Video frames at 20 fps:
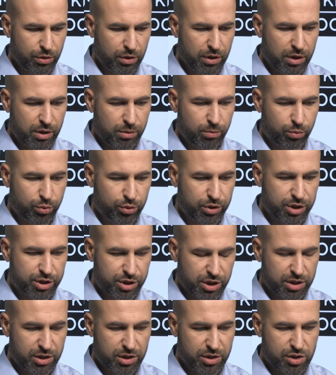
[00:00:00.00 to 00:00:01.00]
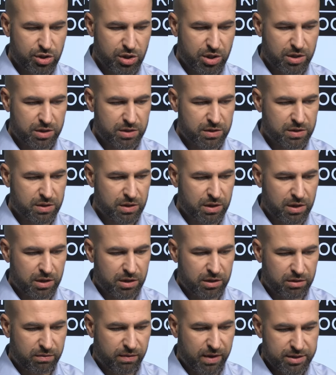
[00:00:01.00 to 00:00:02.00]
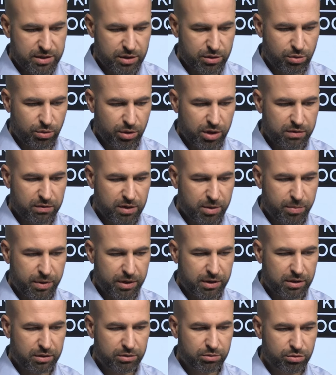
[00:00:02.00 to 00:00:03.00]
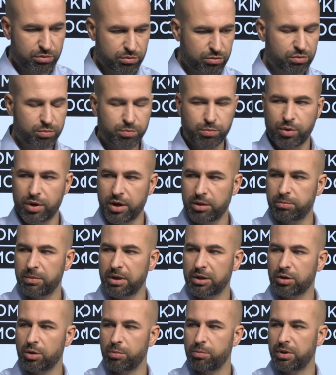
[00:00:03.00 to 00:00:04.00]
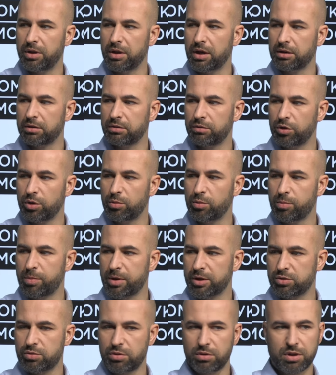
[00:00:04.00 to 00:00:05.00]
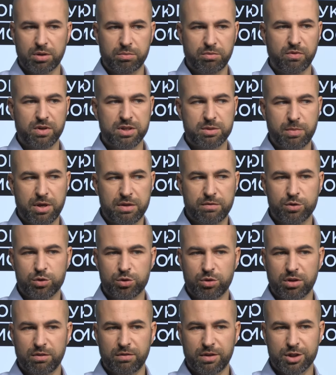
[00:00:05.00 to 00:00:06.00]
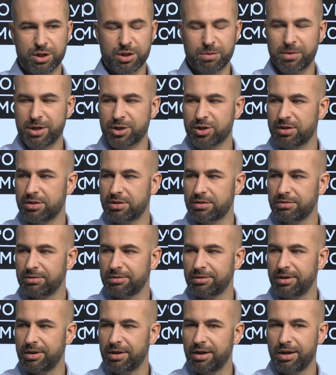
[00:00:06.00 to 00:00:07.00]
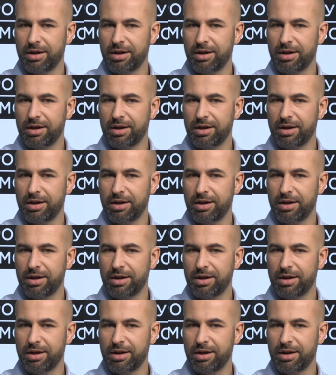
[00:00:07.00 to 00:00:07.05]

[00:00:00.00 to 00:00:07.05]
It's about strategy building. What would be the vision for our city in 20 years? For example, we've got medical facility.